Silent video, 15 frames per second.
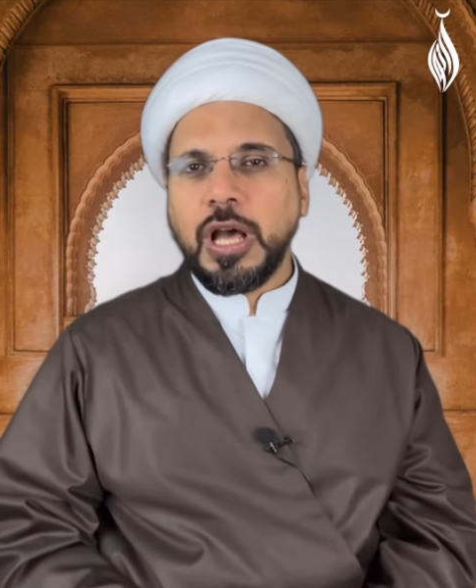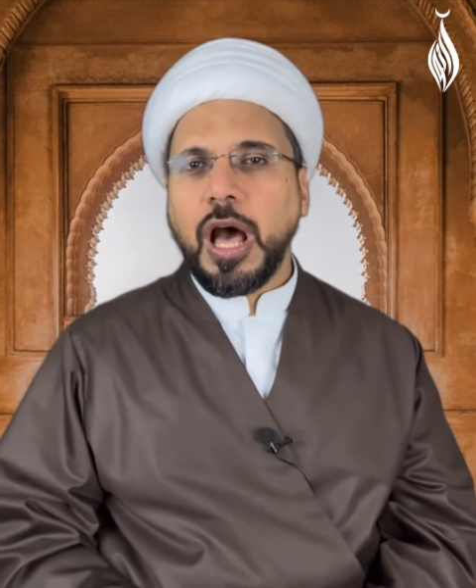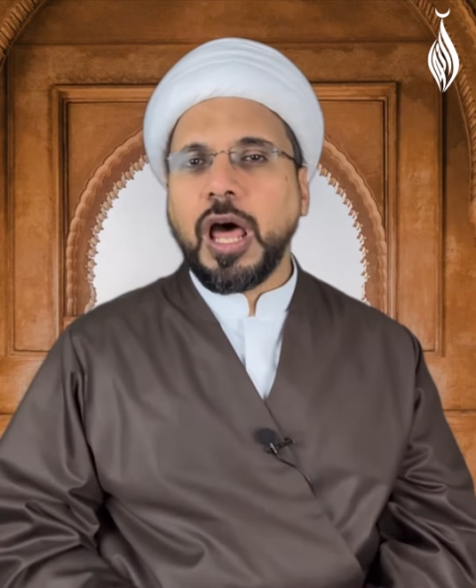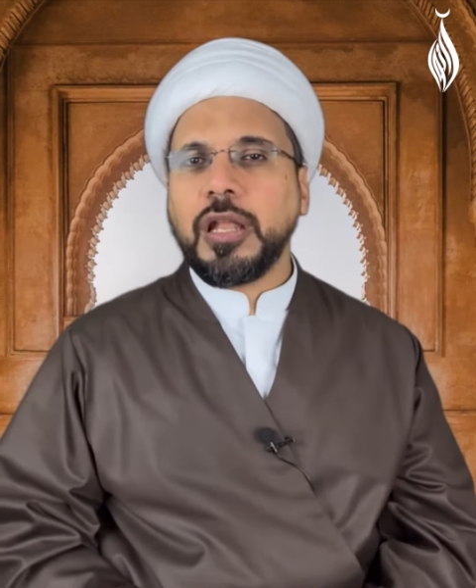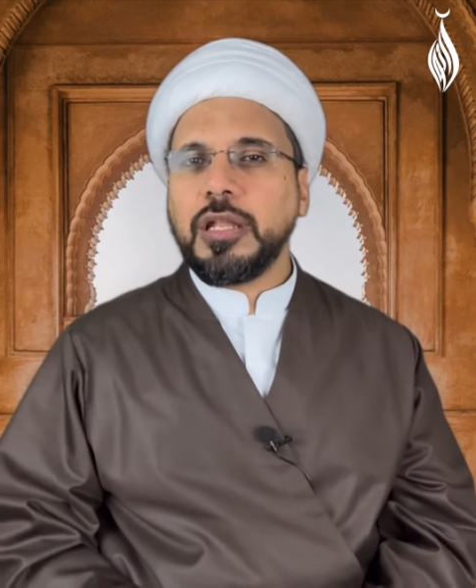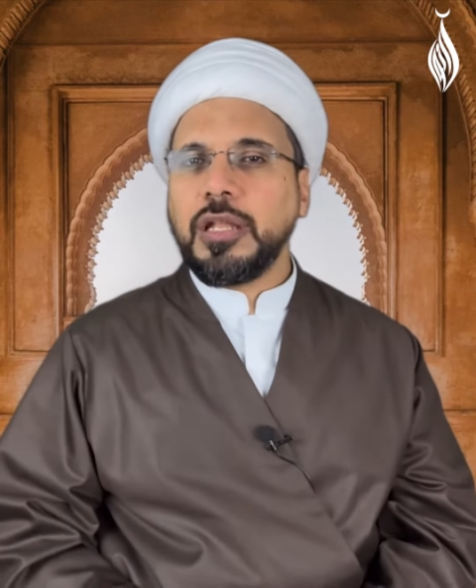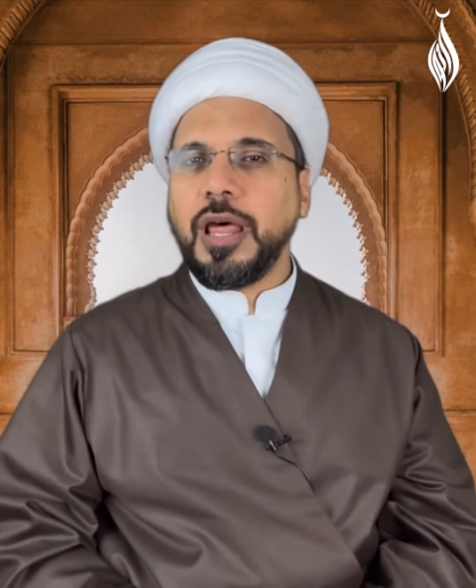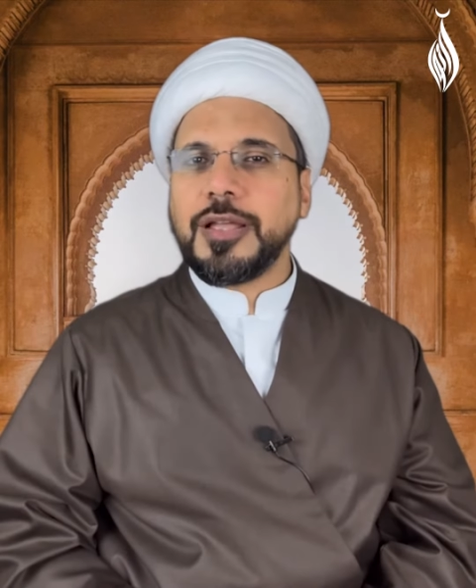
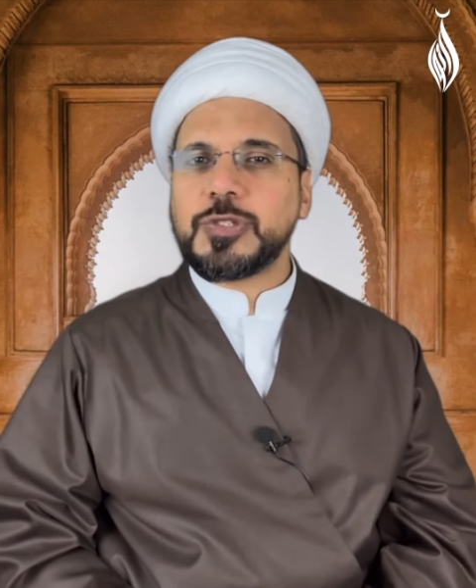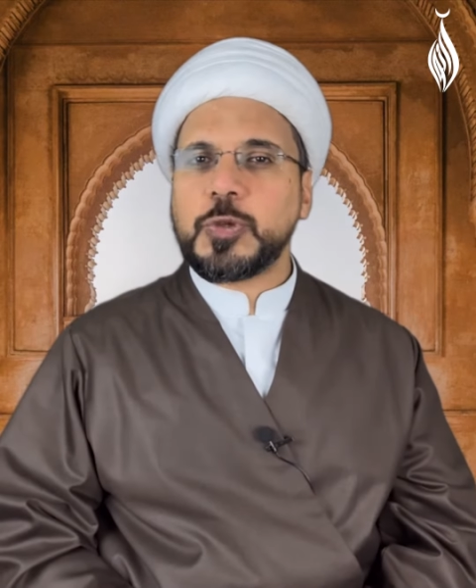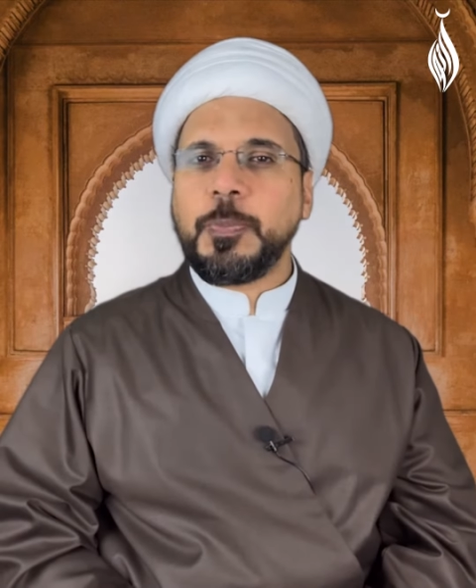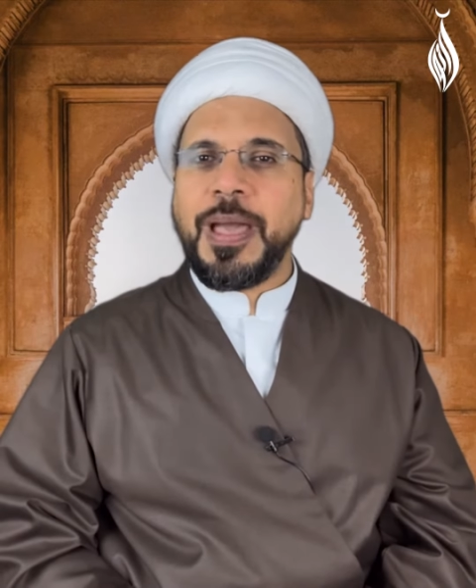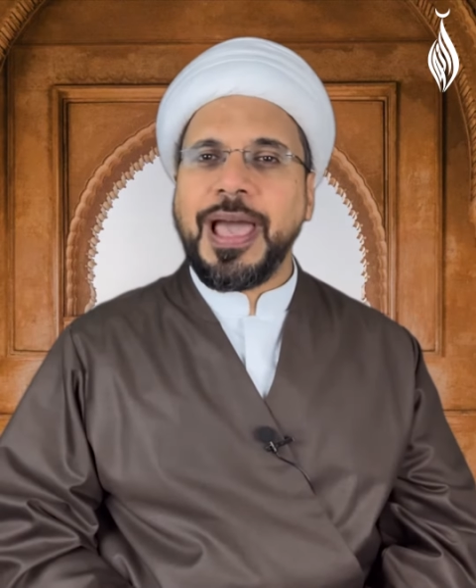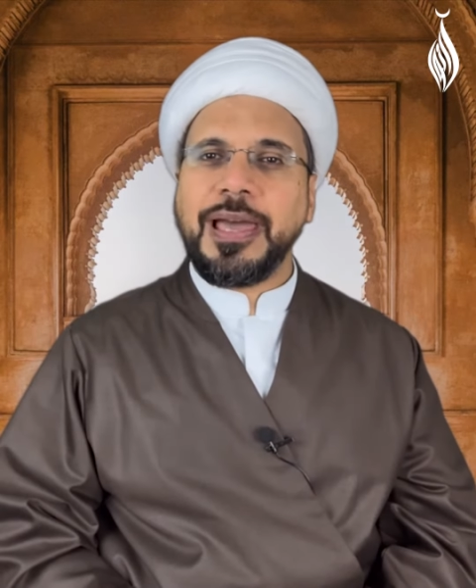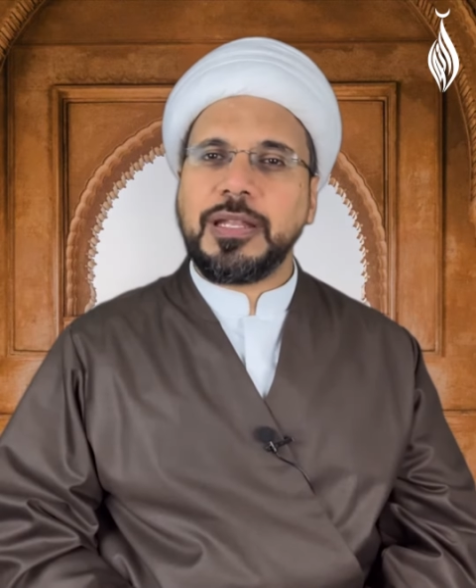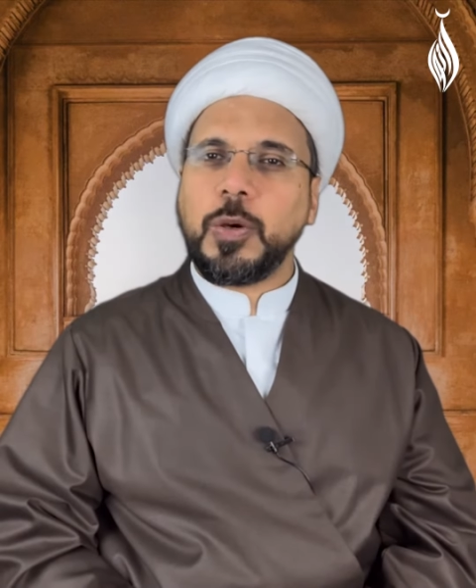Allah
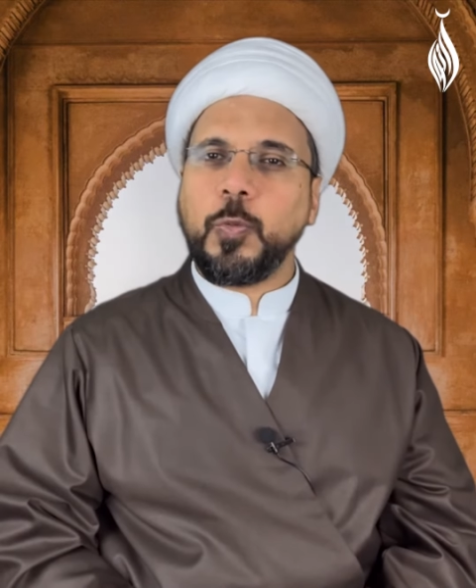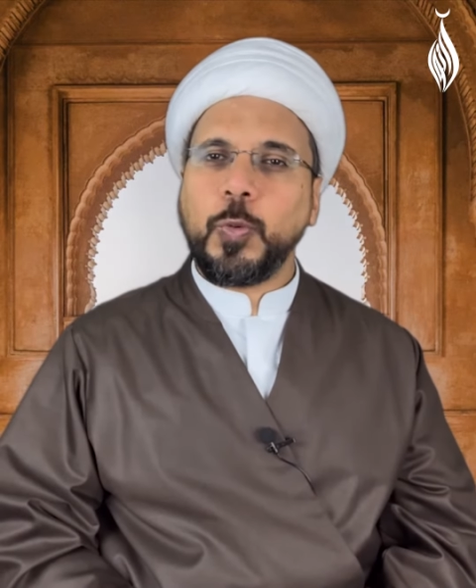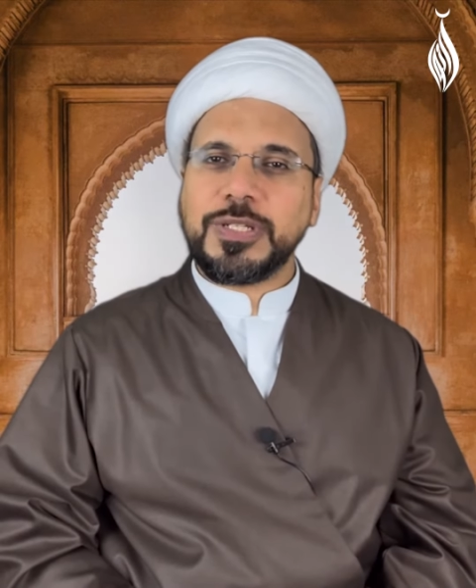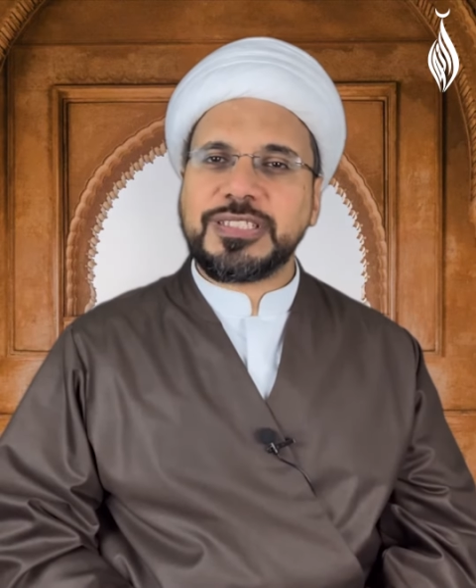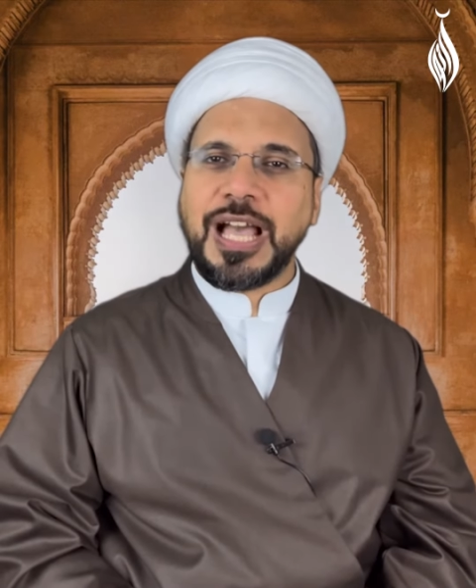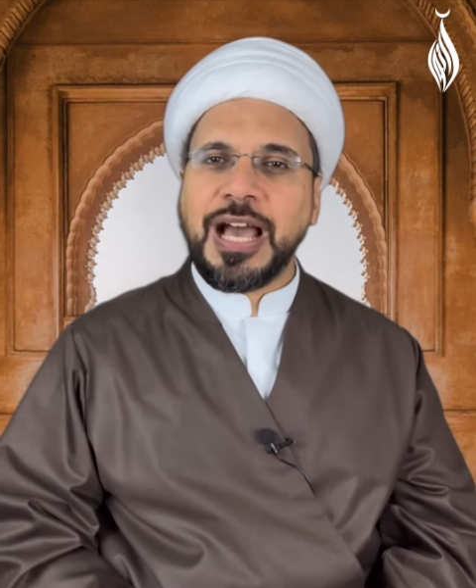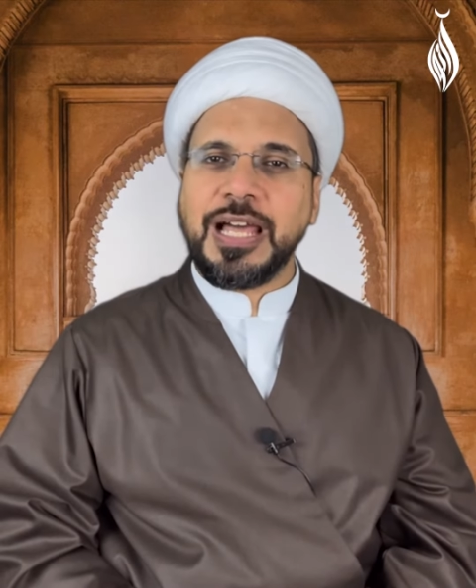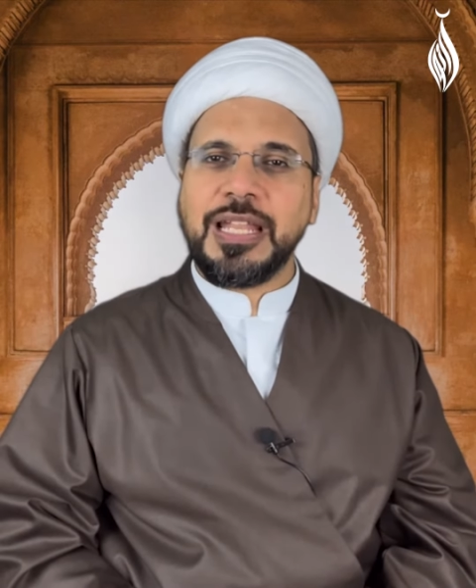subhanahu wa
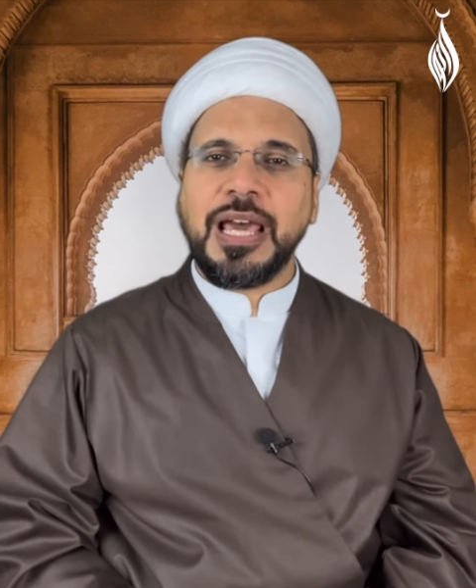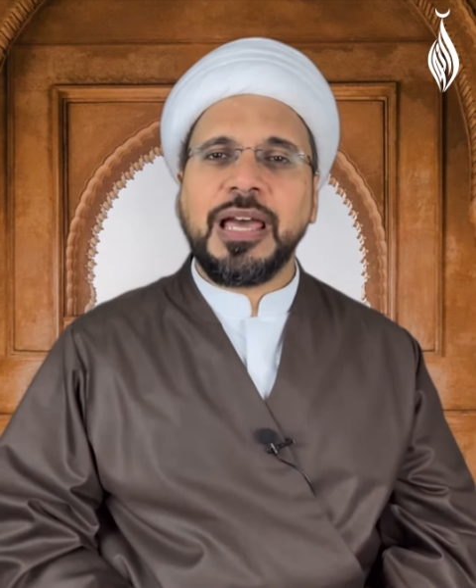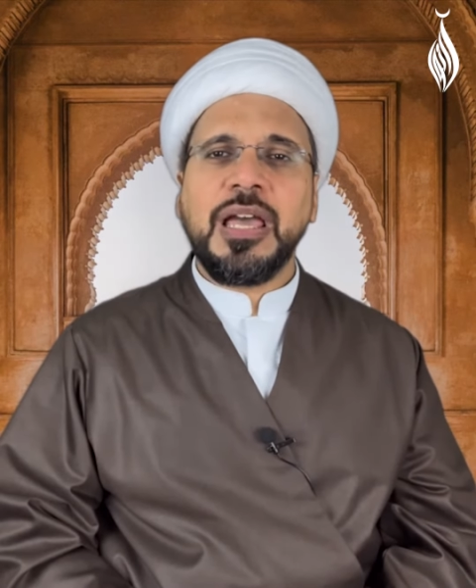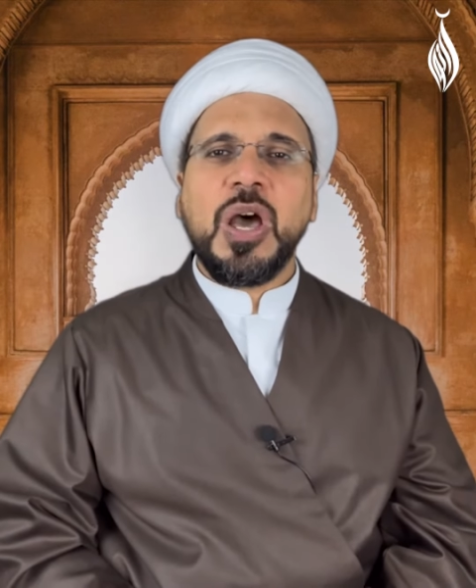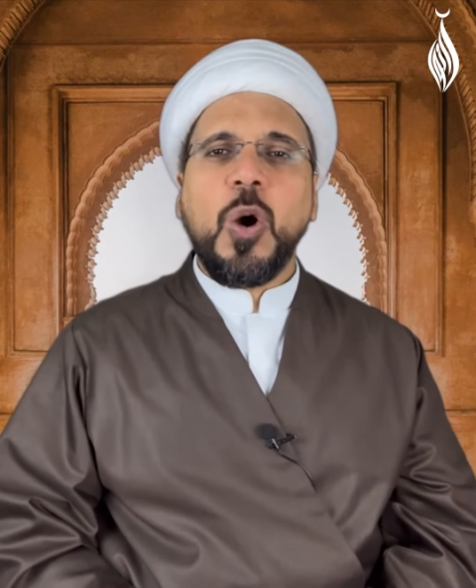ta'ala